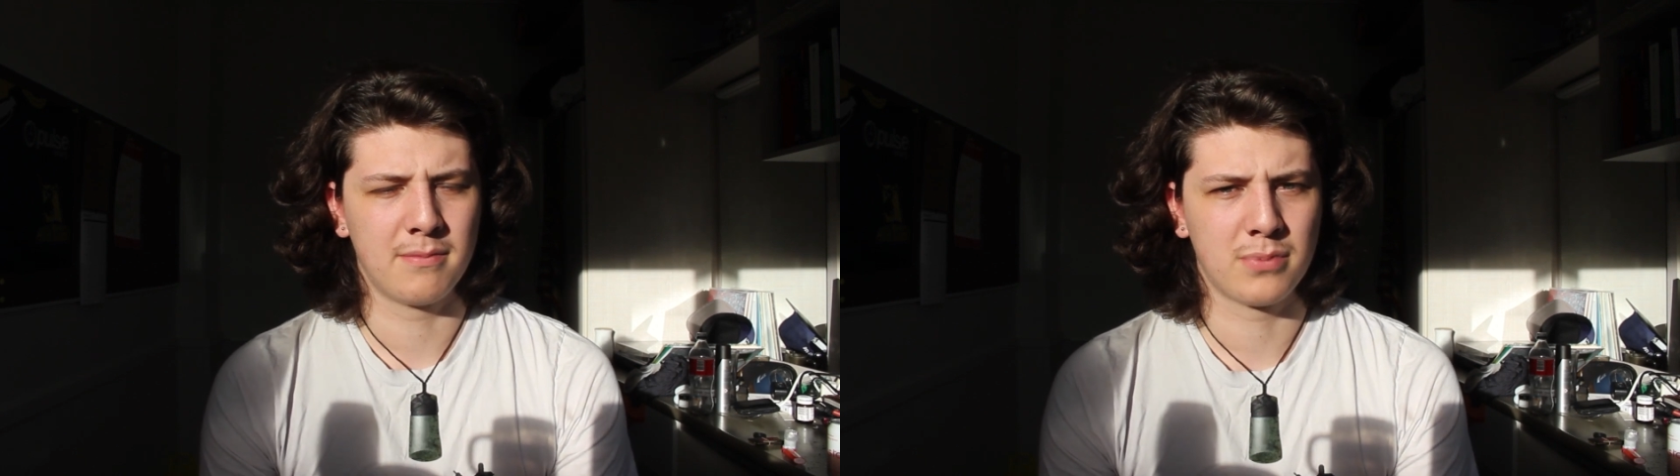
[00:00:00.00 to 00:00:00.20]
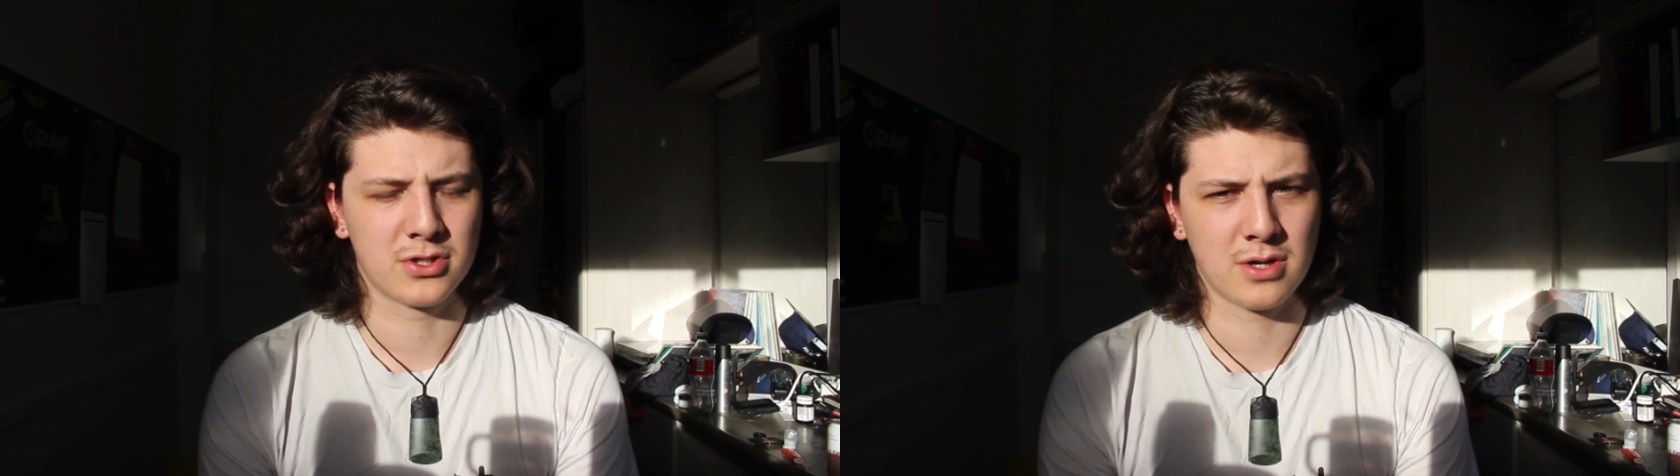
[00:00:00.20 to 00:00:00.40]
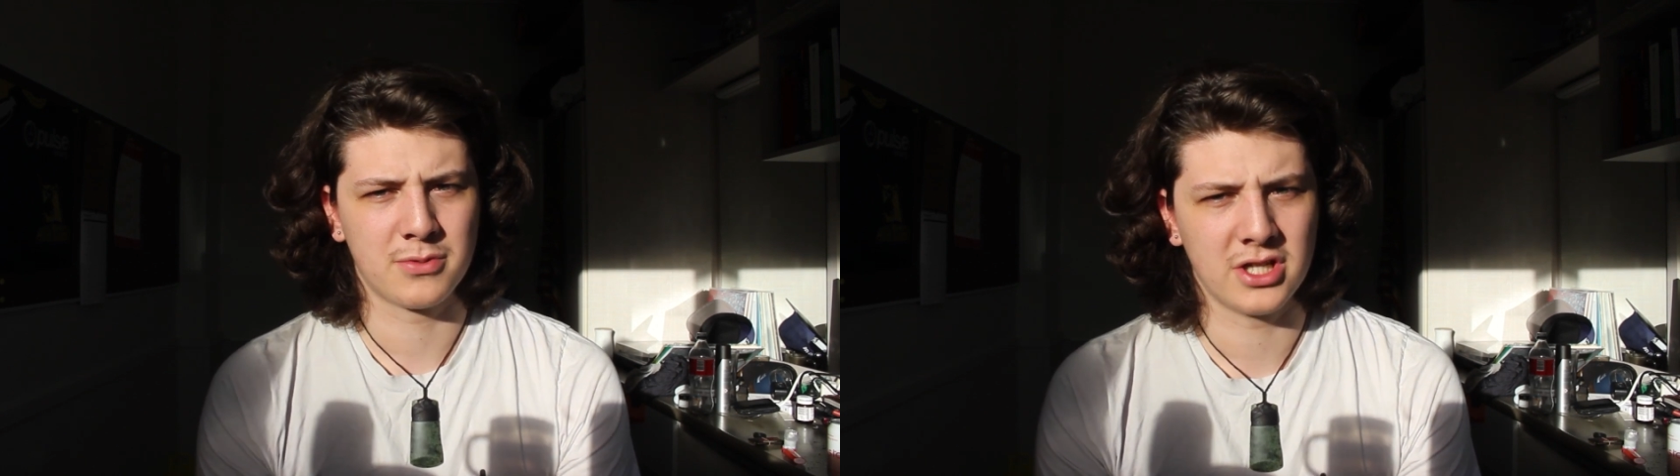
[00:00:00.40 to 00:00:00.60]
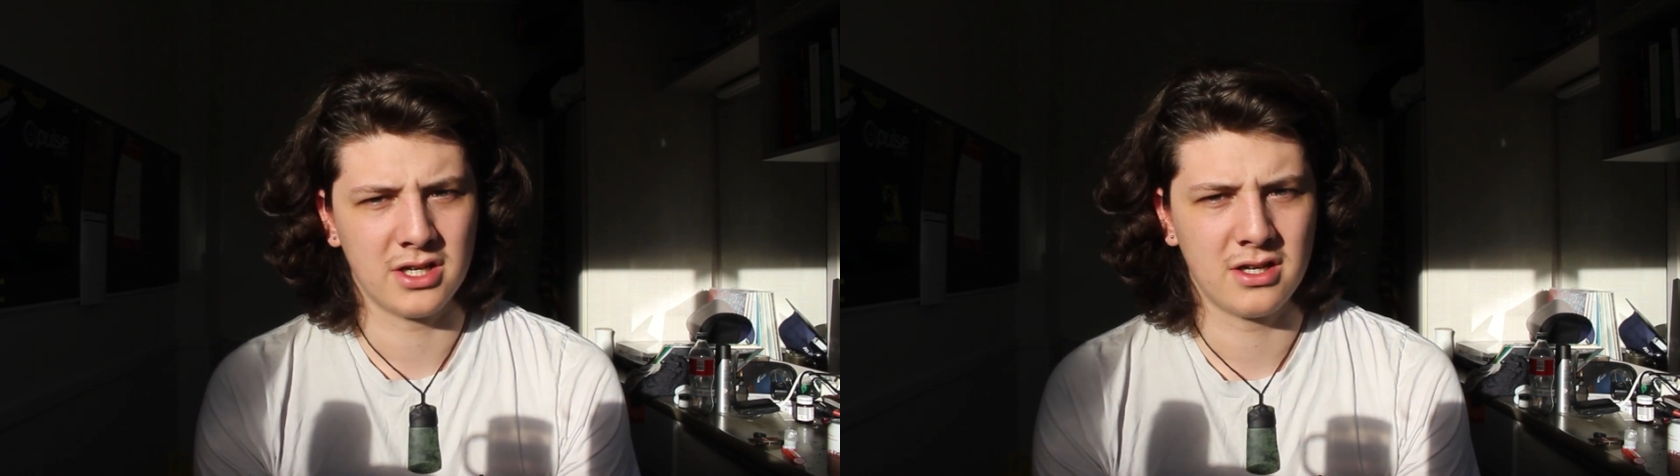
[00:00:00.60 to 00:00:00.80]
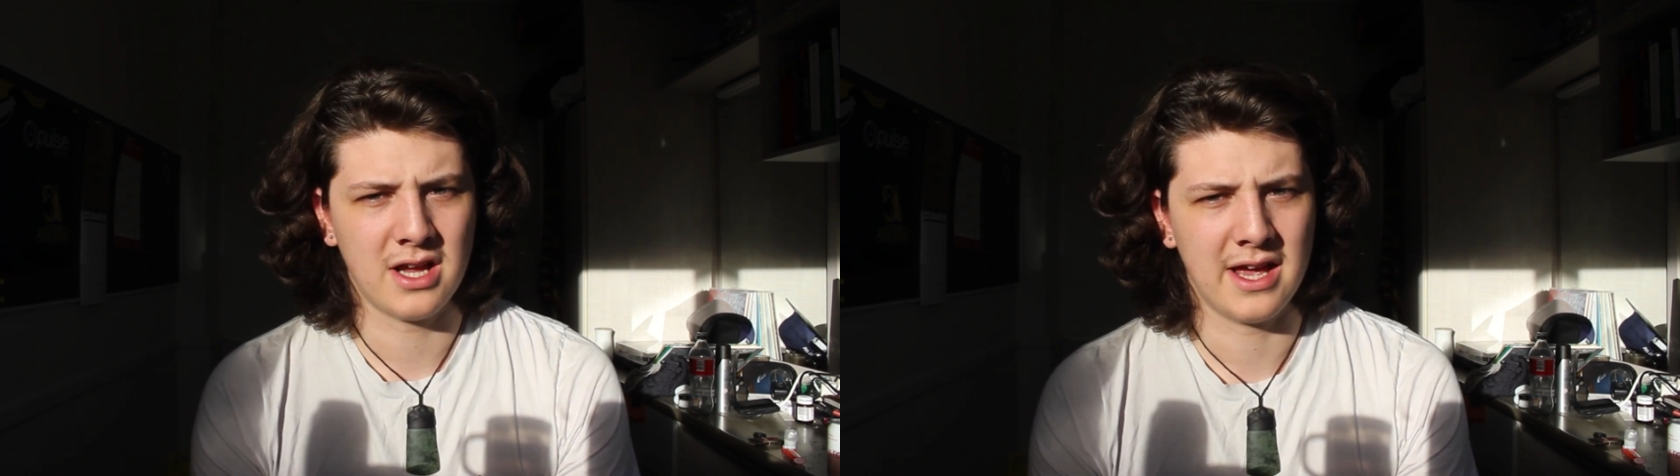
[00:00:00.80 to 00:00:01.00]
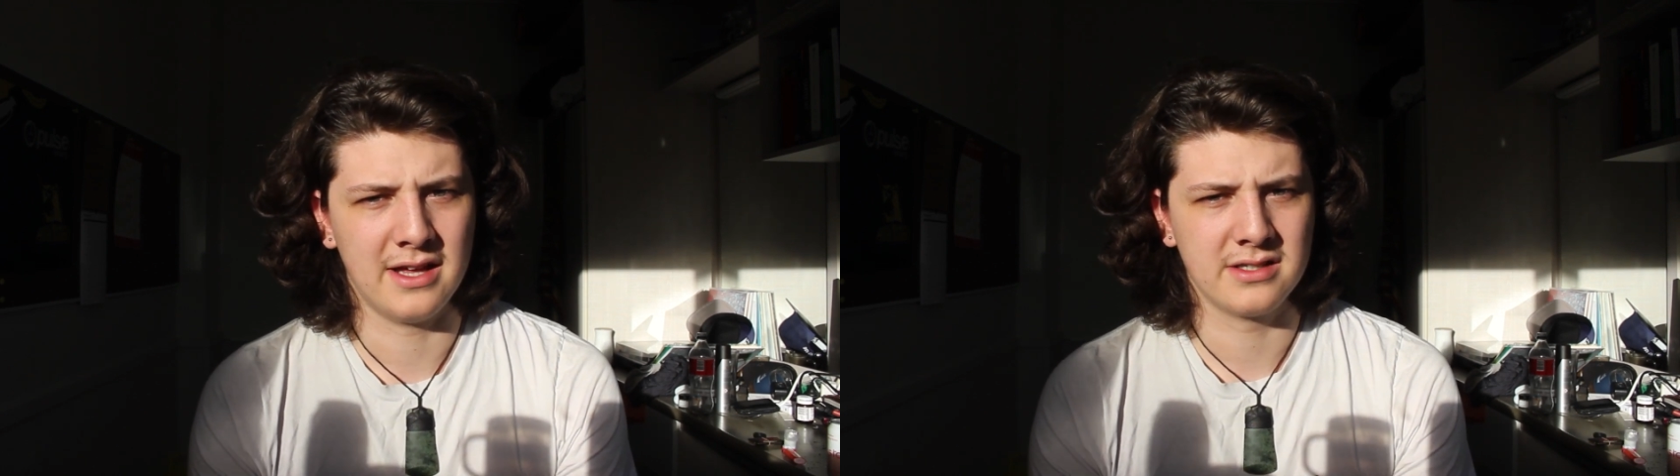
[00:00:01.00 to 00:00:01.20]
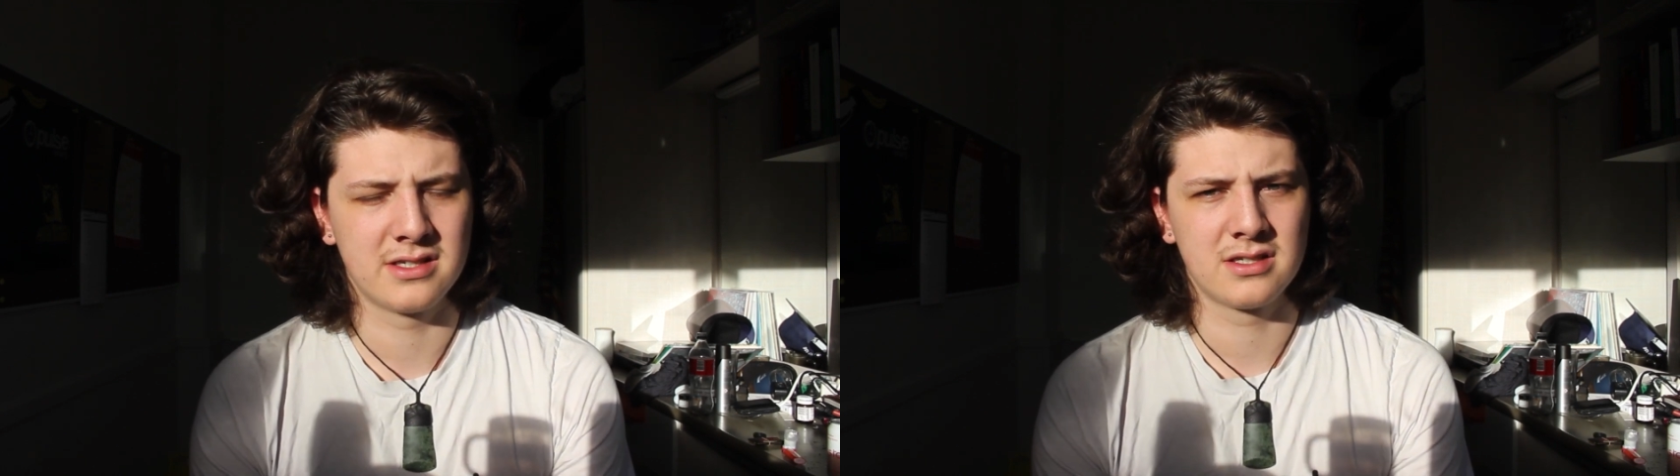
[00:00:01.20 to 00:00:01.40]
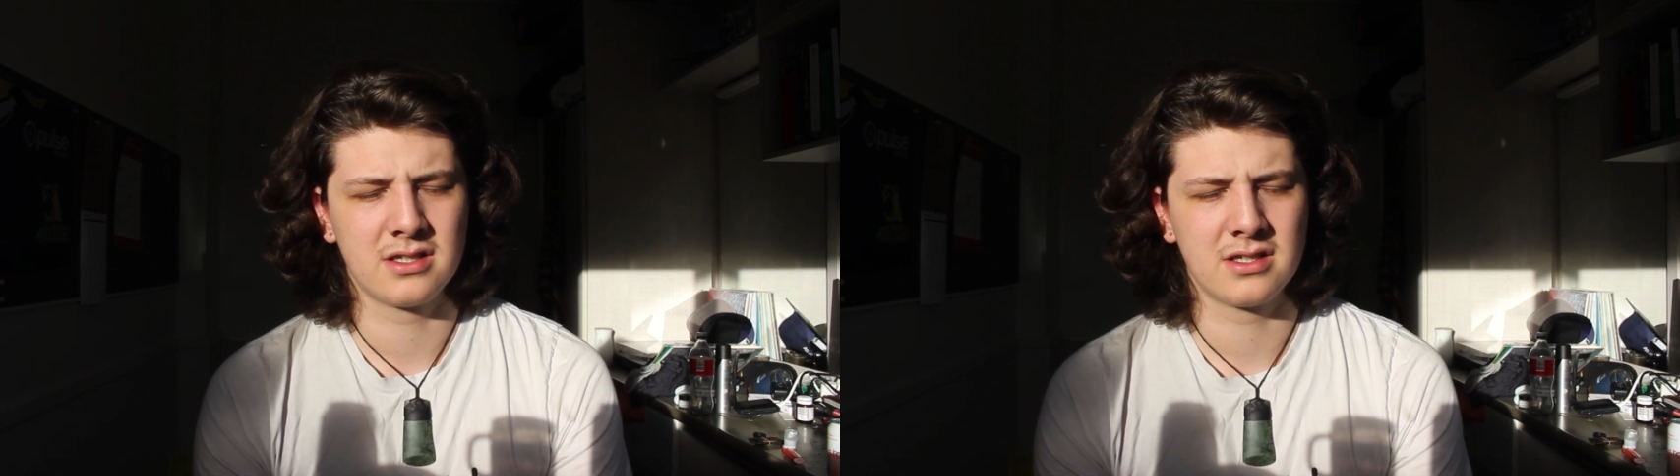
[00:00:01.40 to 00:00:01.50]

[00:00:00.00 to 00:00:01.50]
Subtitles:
prescription and